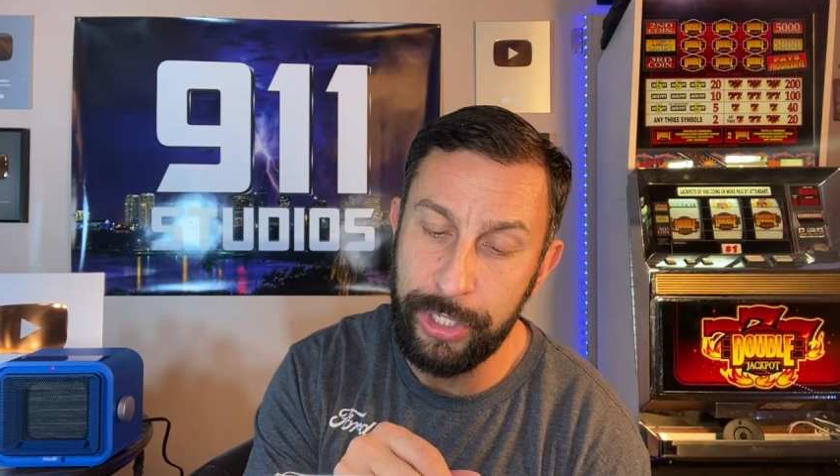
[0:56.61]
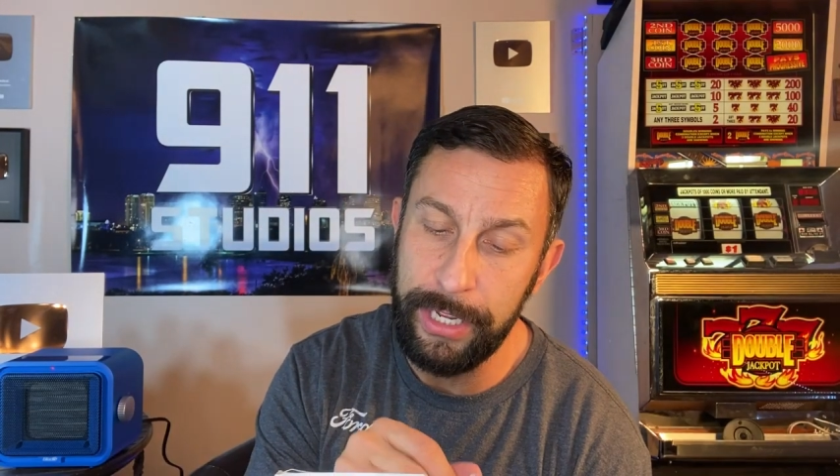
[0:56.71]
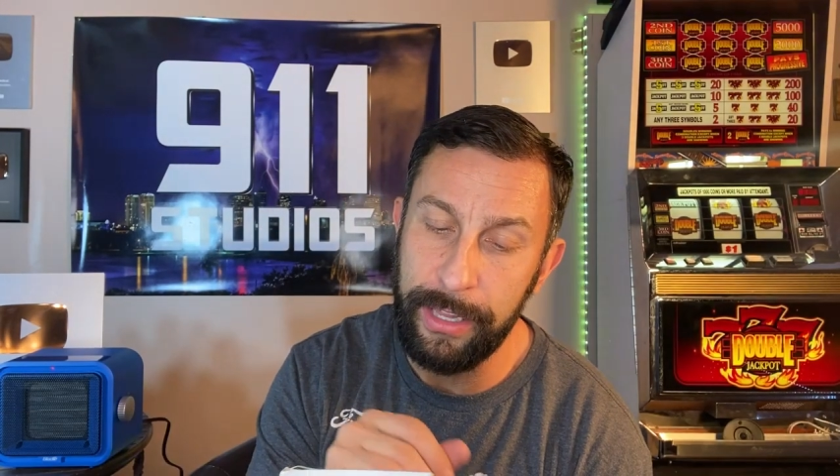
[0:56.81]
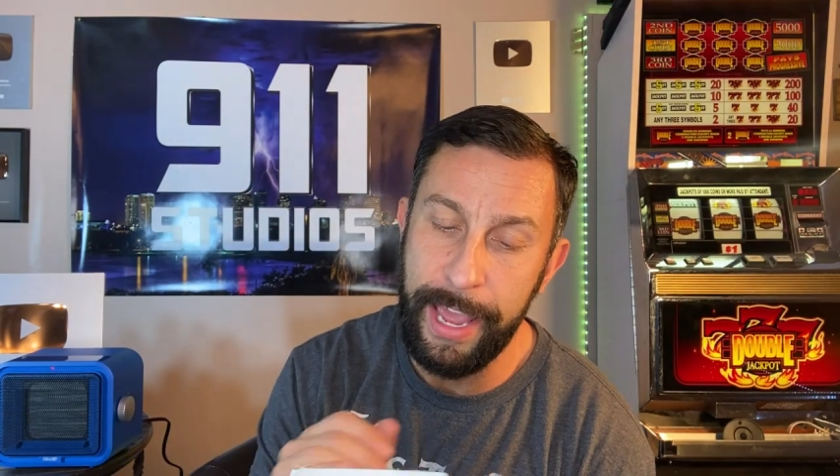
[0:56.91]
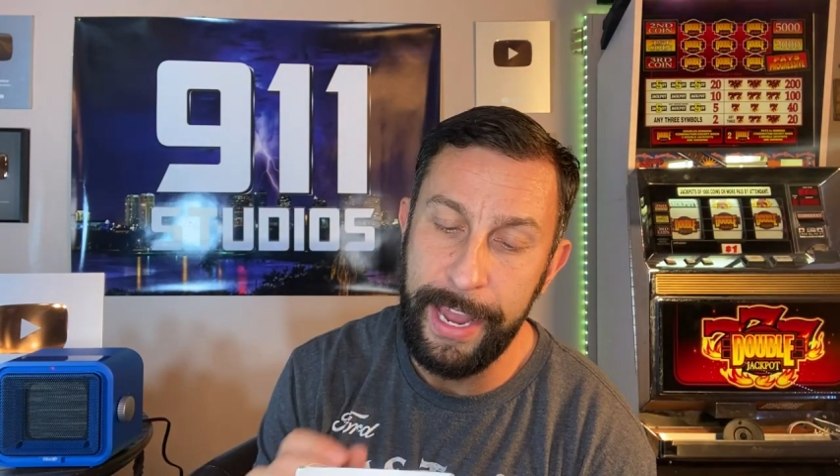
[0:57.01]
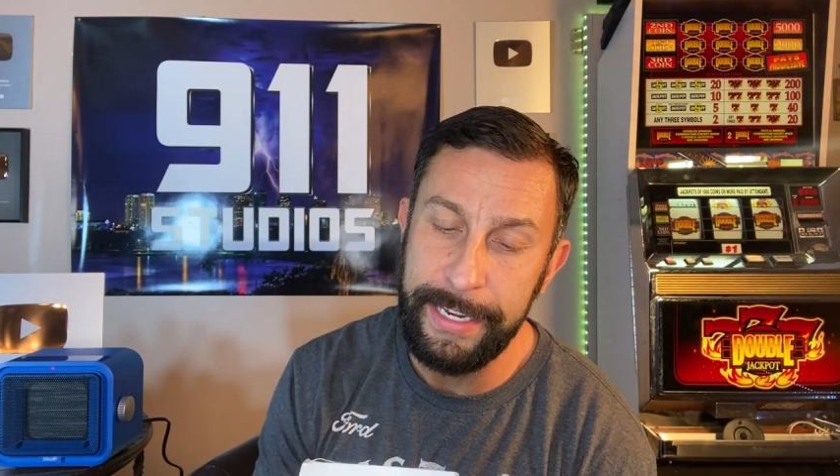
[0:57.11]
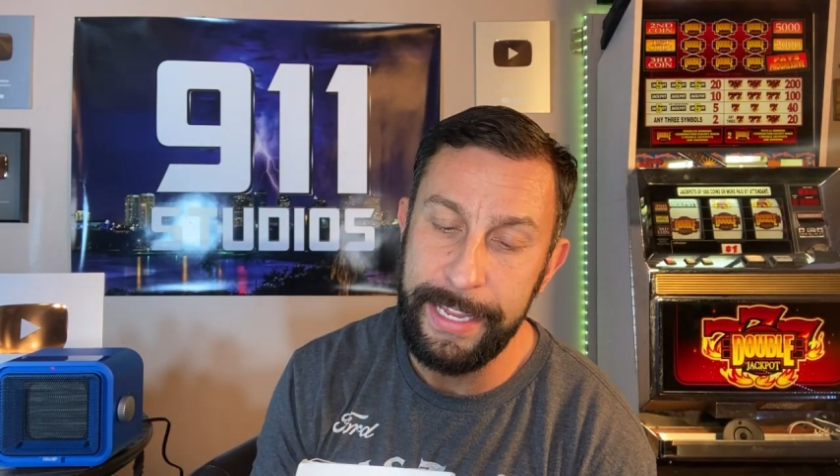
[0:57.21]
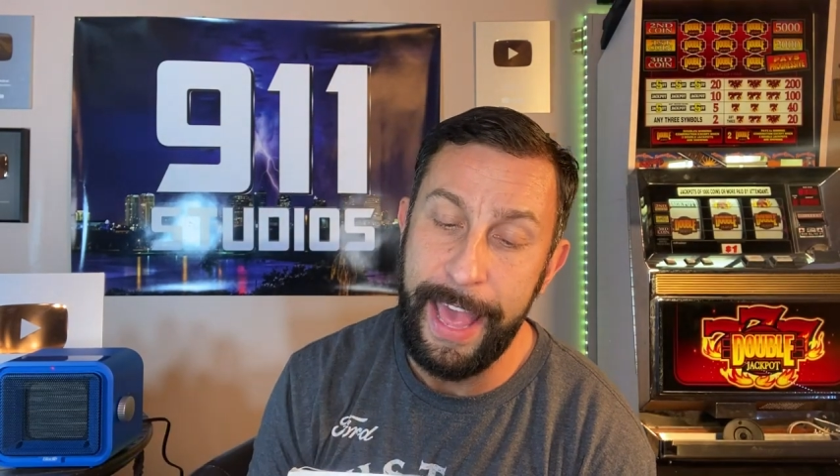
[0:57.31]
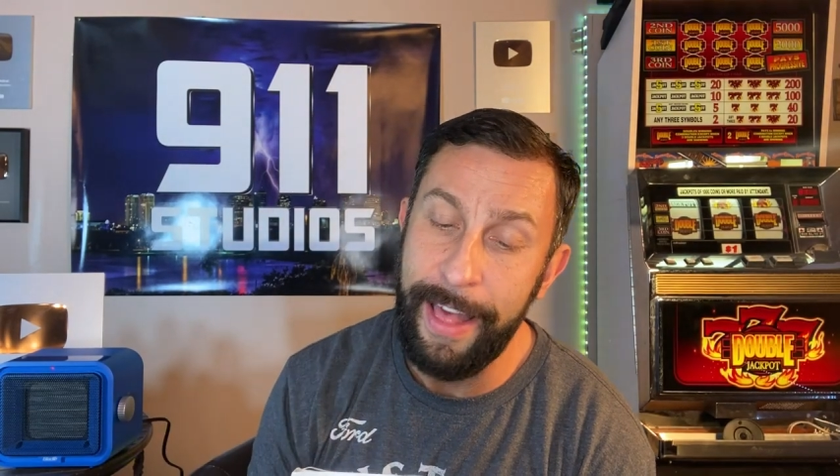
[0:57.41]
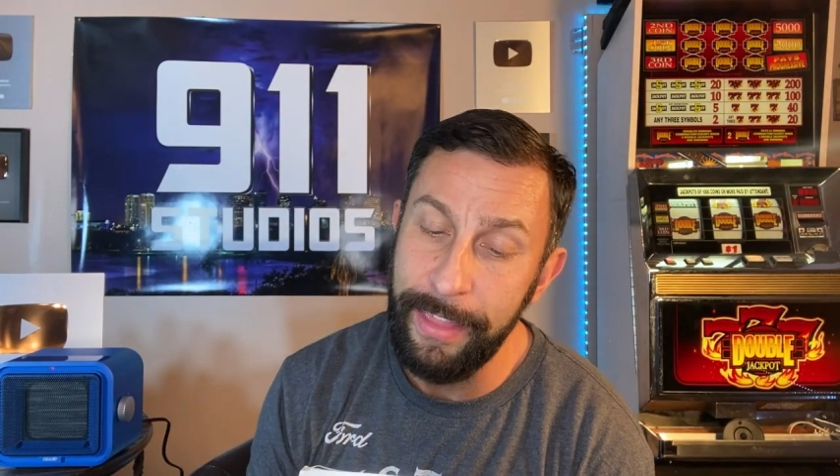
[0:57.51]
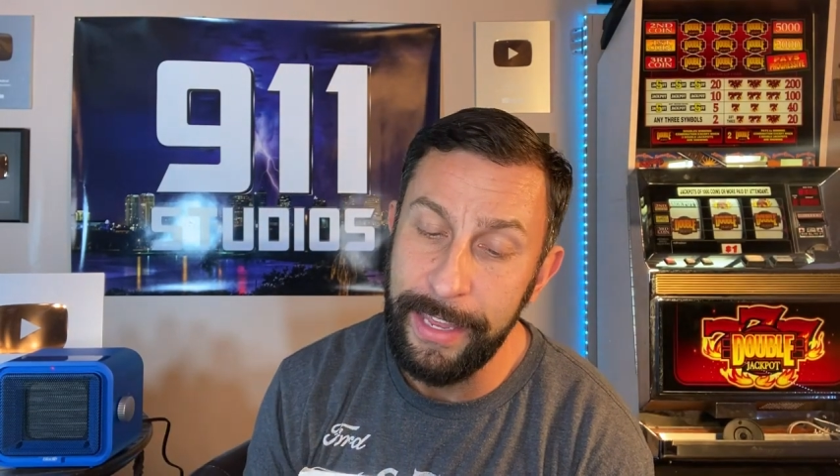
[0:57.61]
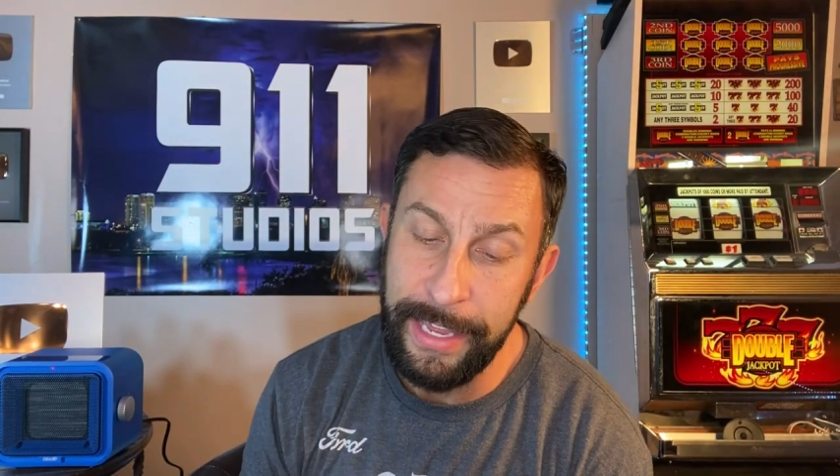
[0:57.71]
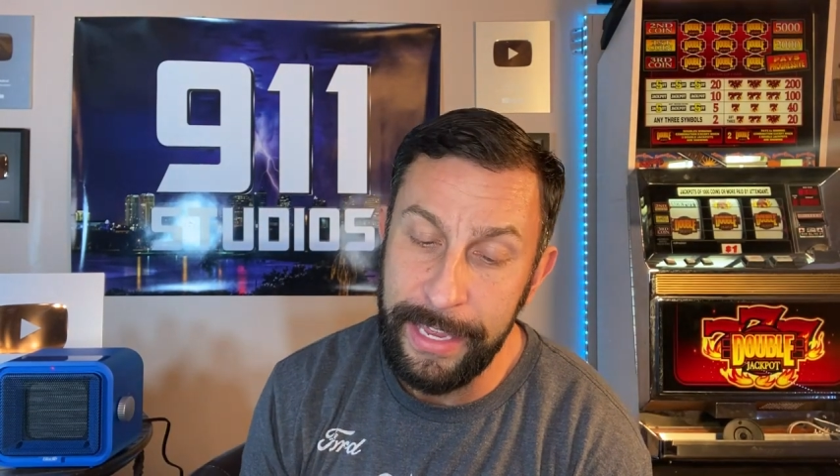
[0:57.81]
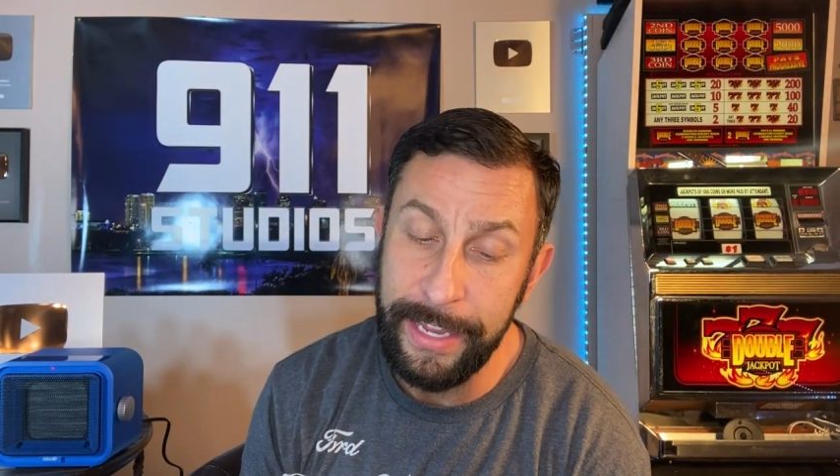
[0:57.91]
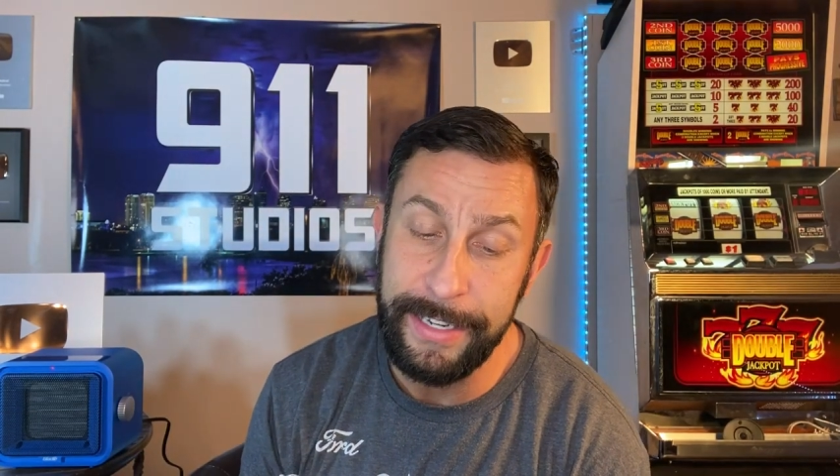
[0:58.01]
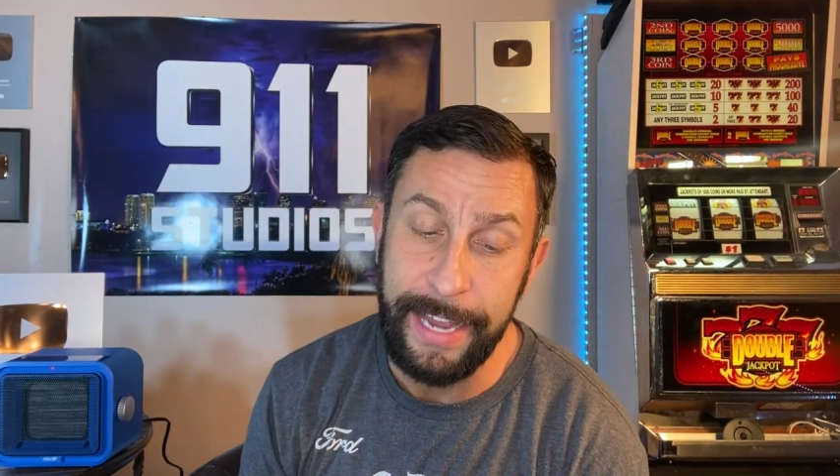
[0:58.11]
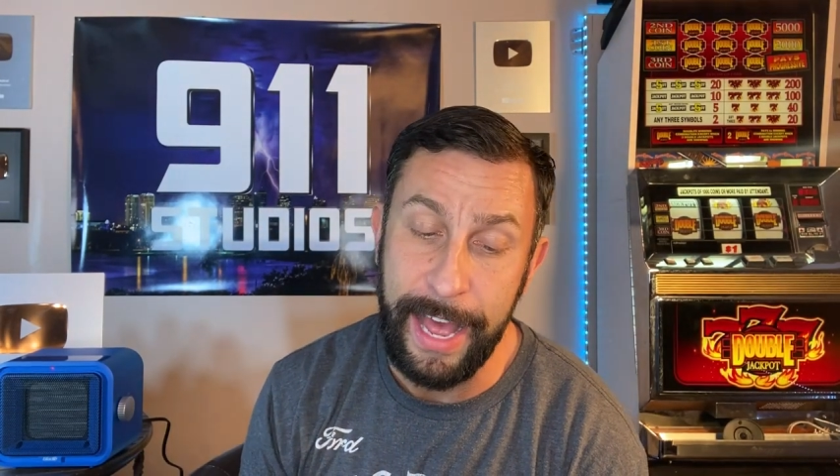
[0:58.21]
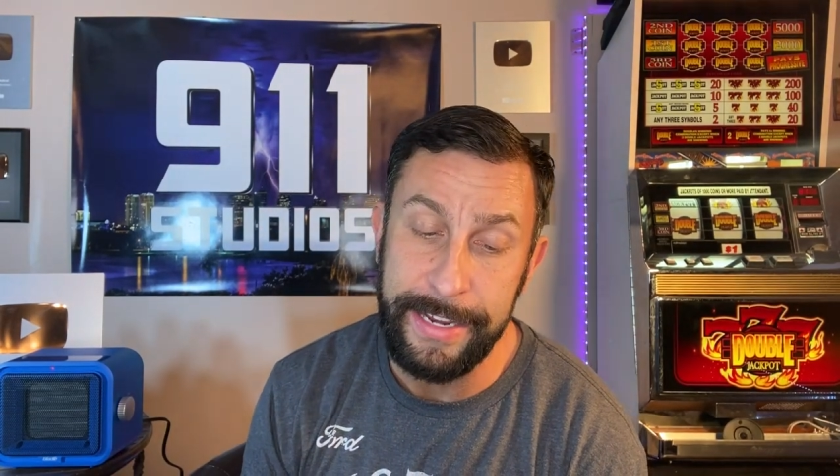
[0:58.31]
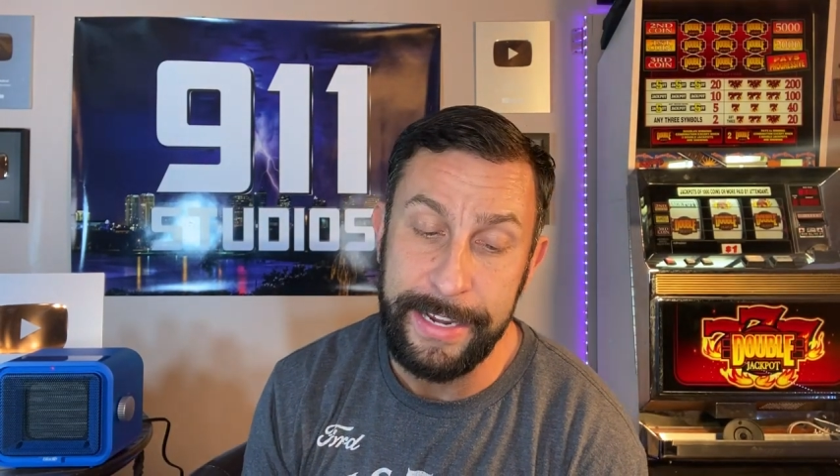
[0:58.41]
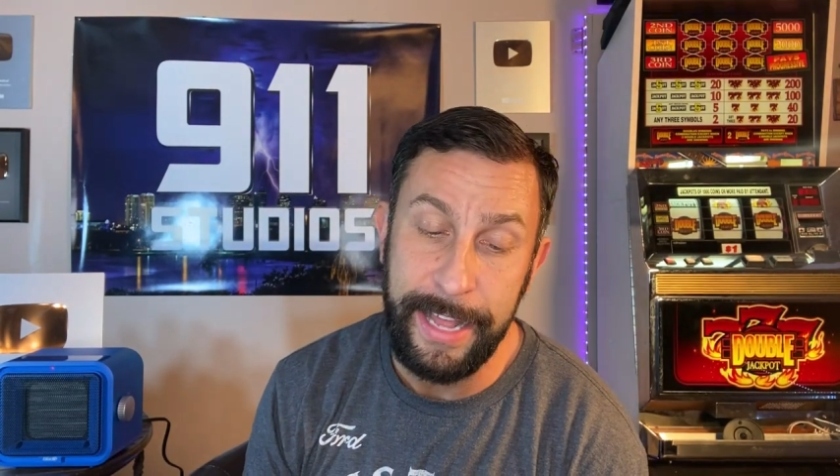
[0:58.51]
G L A D L E
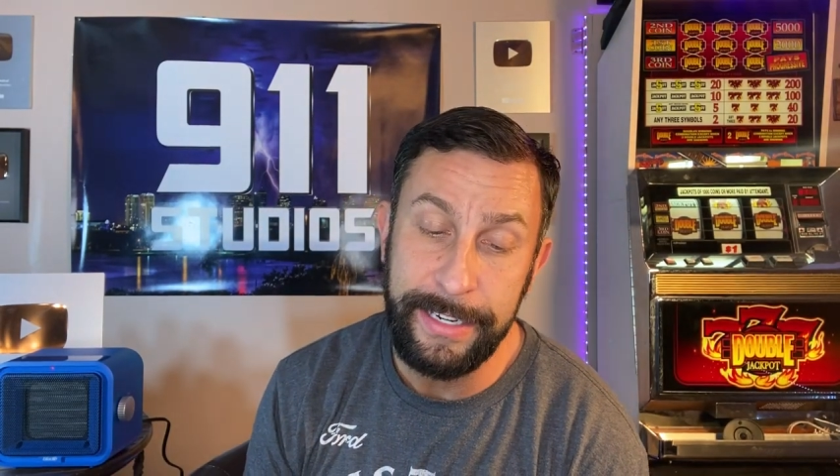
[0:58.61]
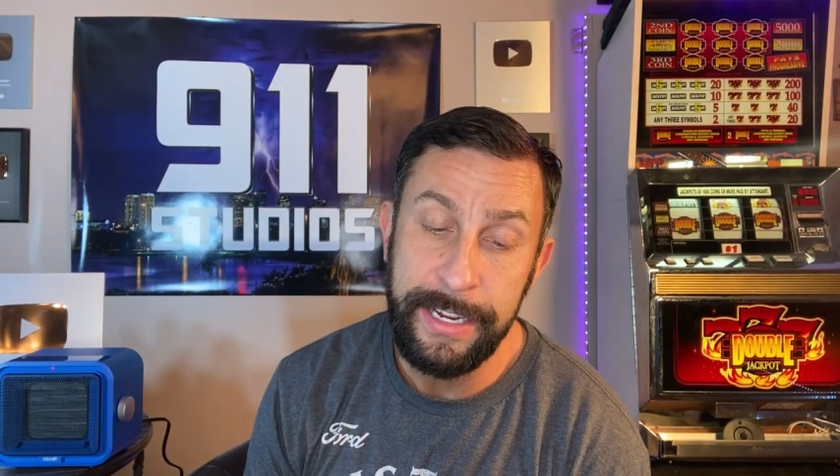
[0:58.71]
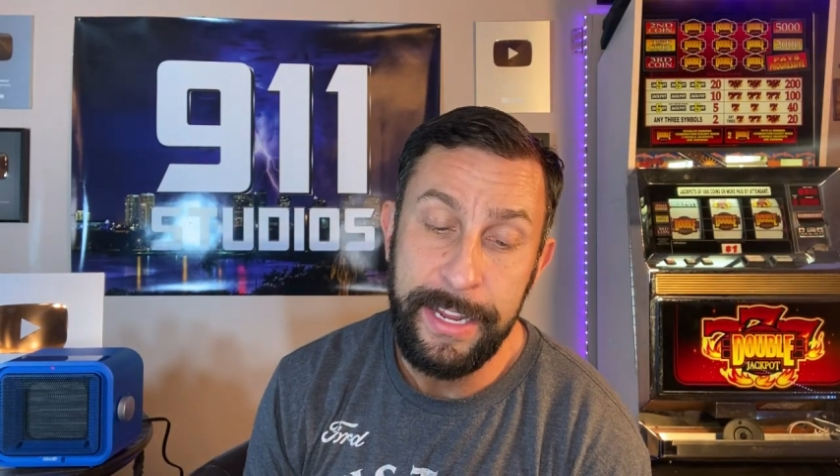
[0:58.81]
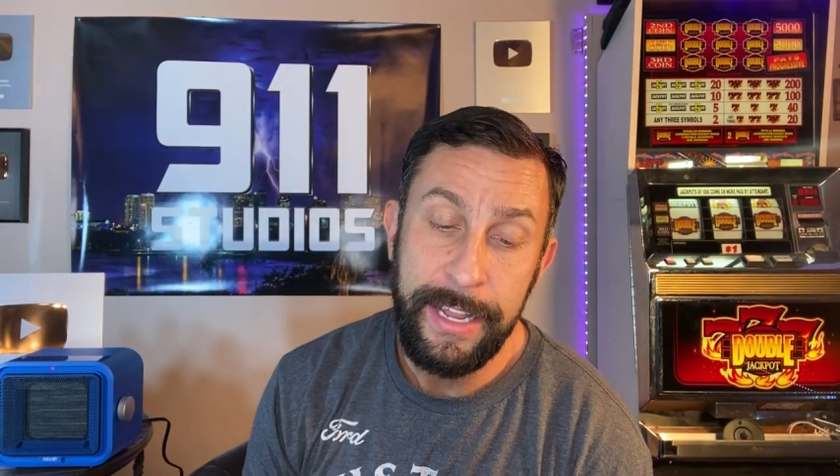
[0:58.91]
dot net.